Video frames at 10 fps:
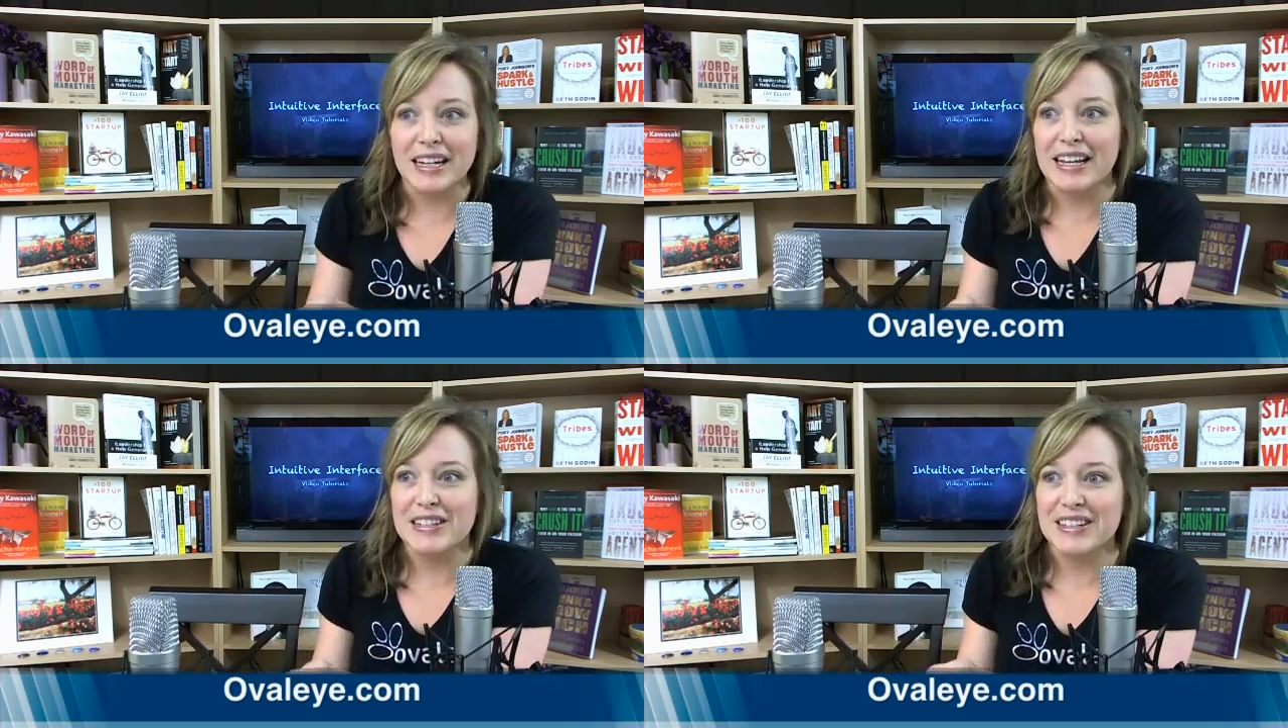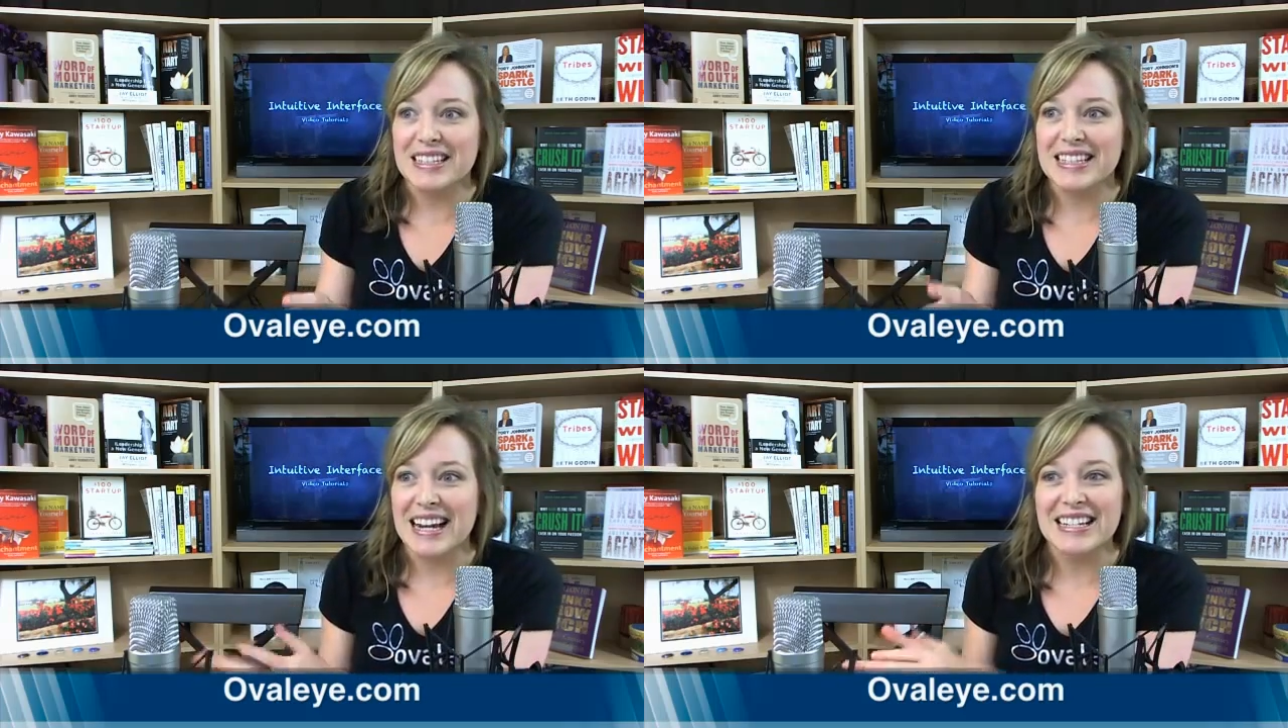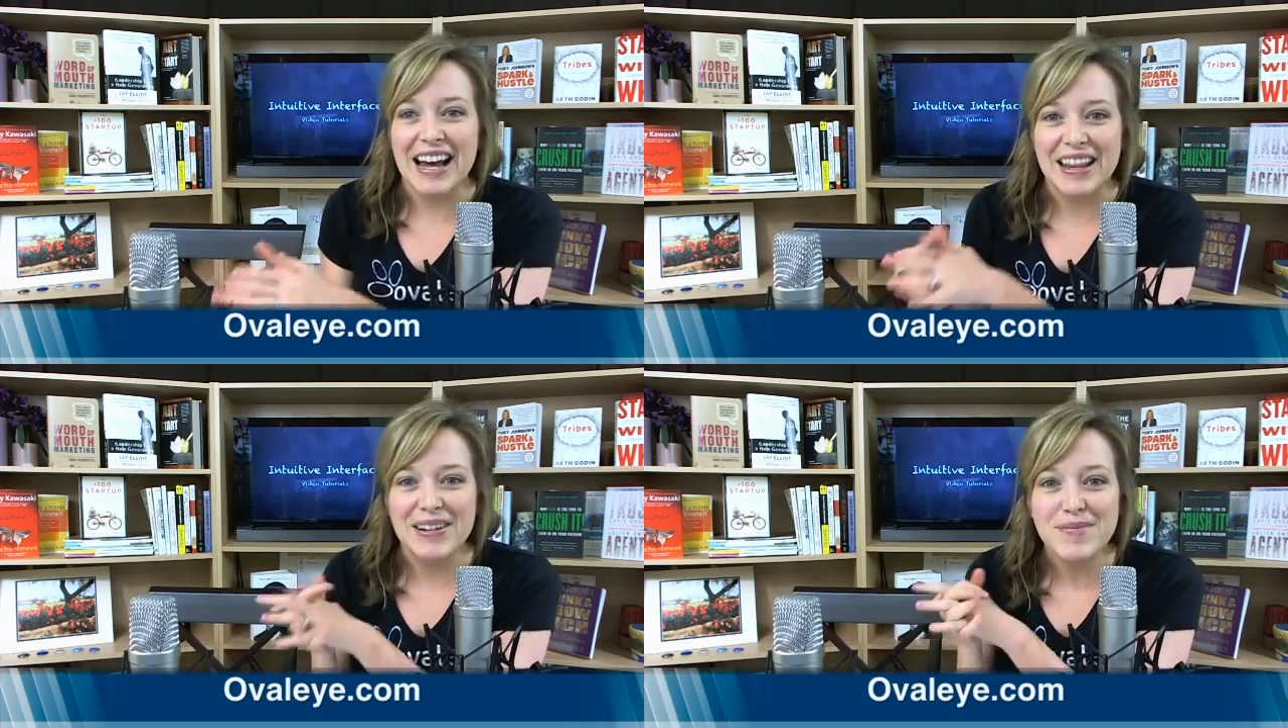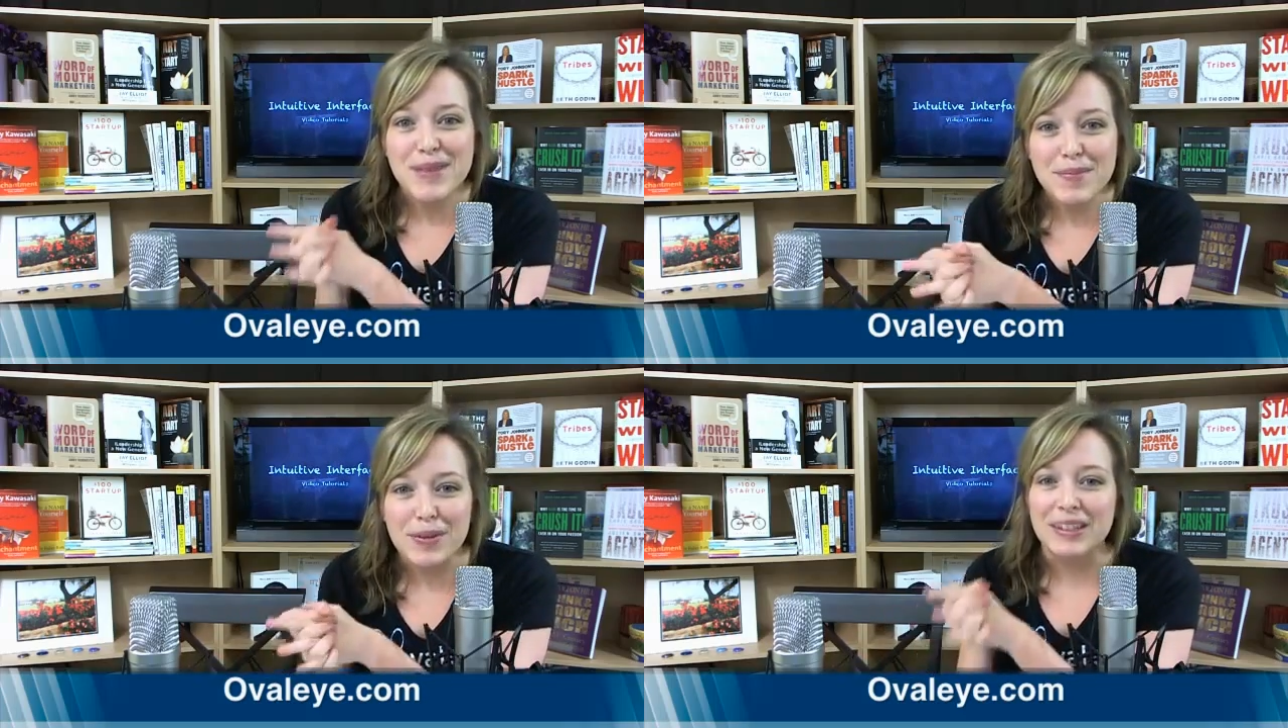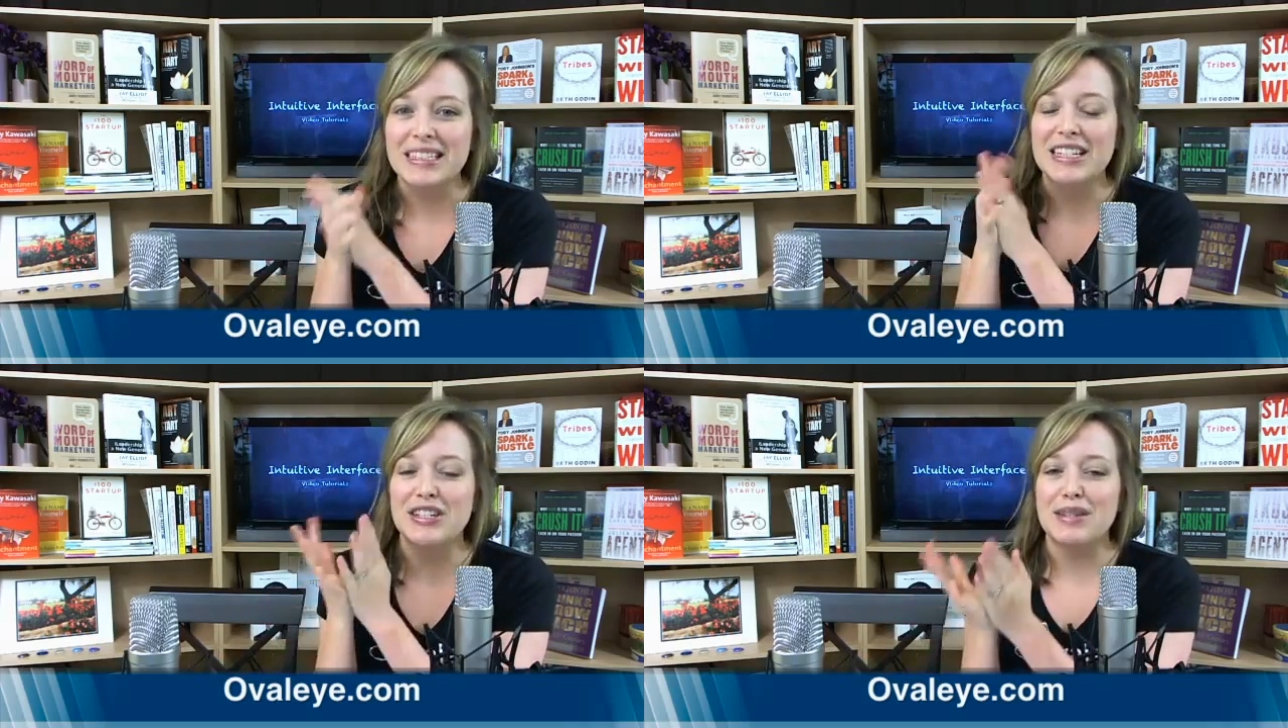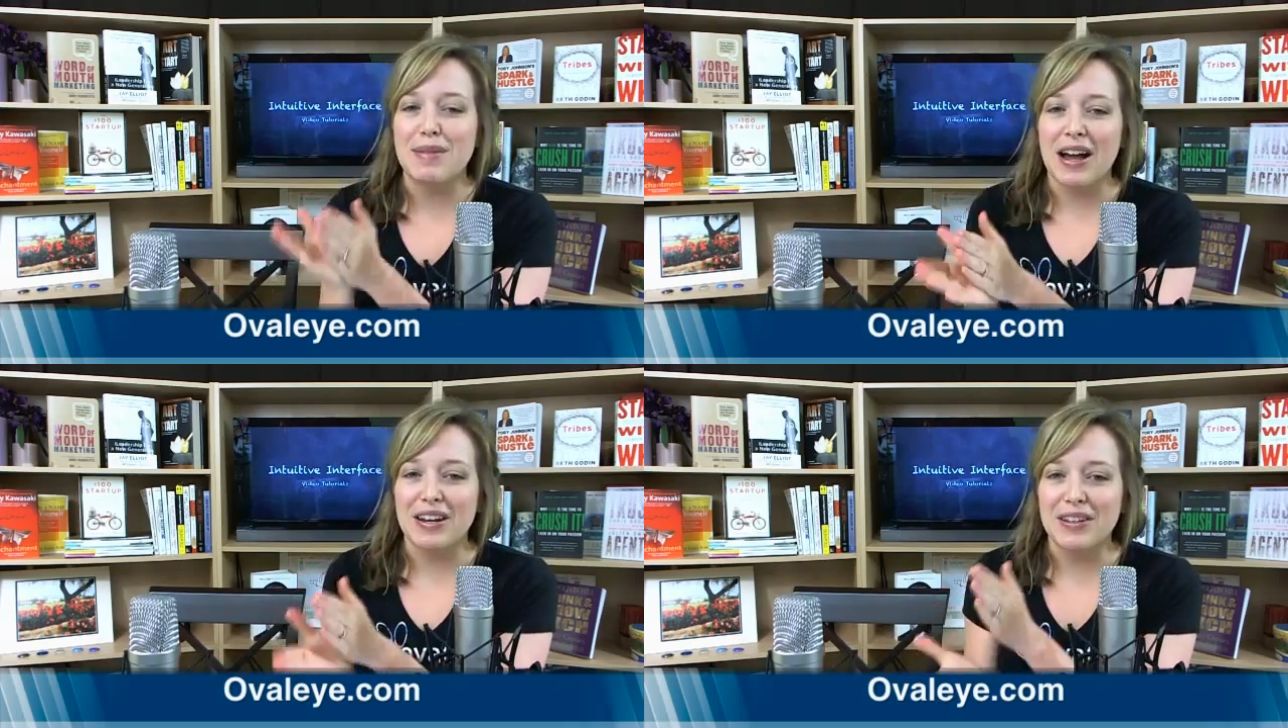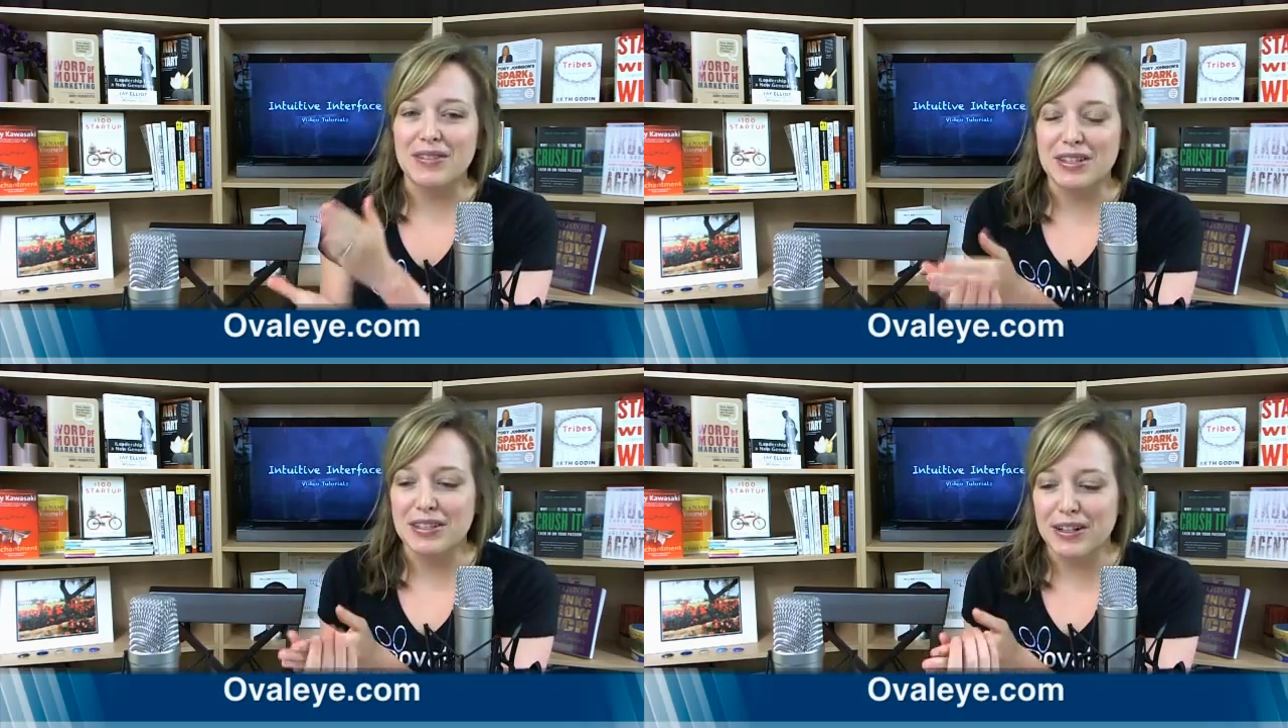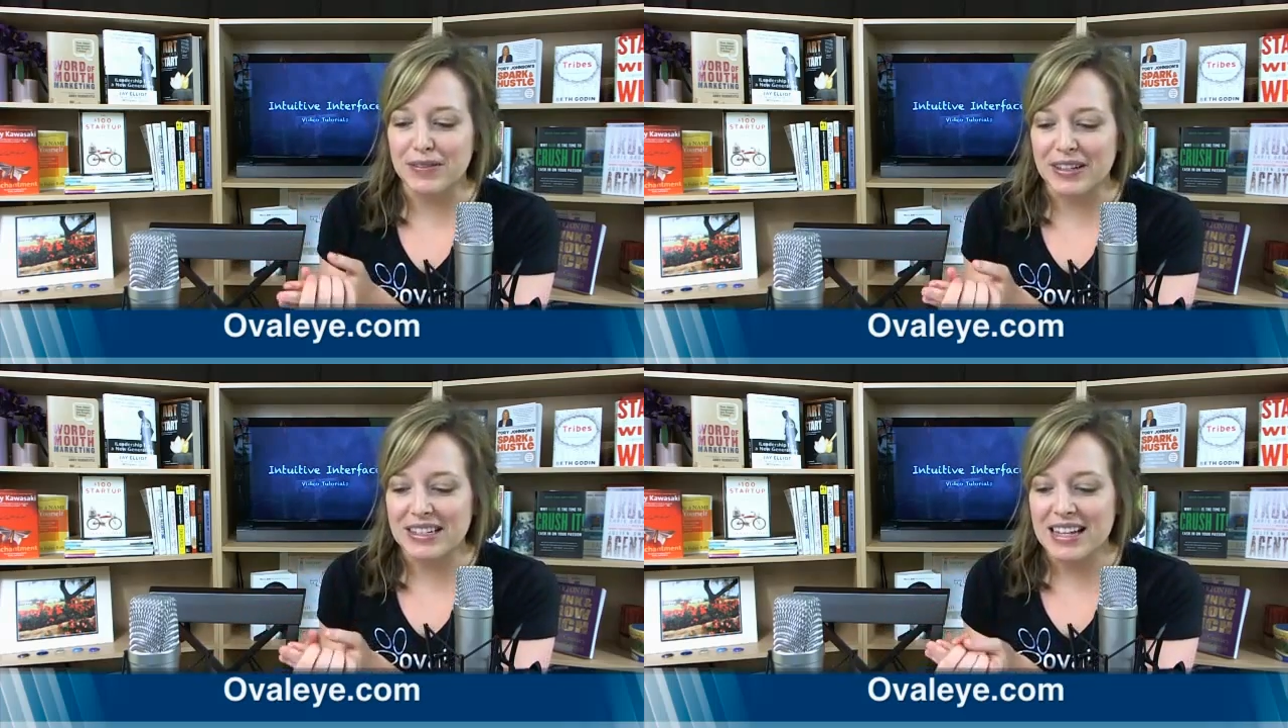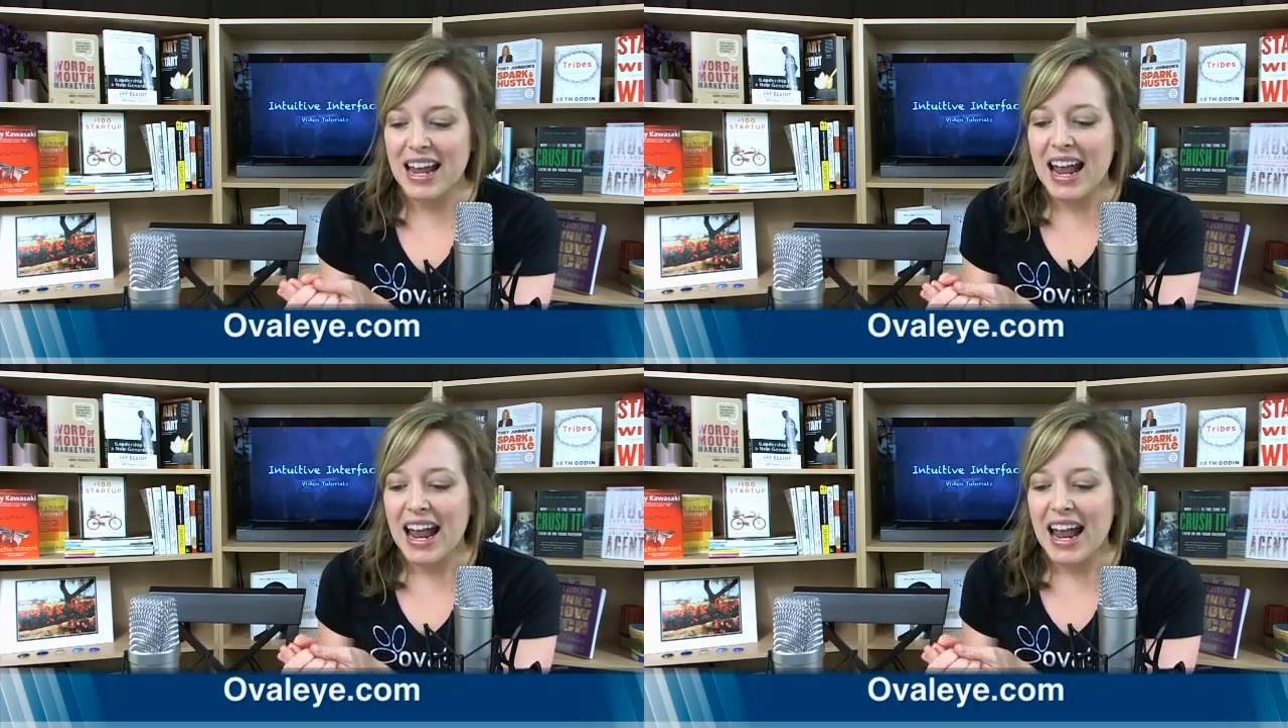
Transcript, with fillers: I guess you could say, to other people, teaching them how to use the servers.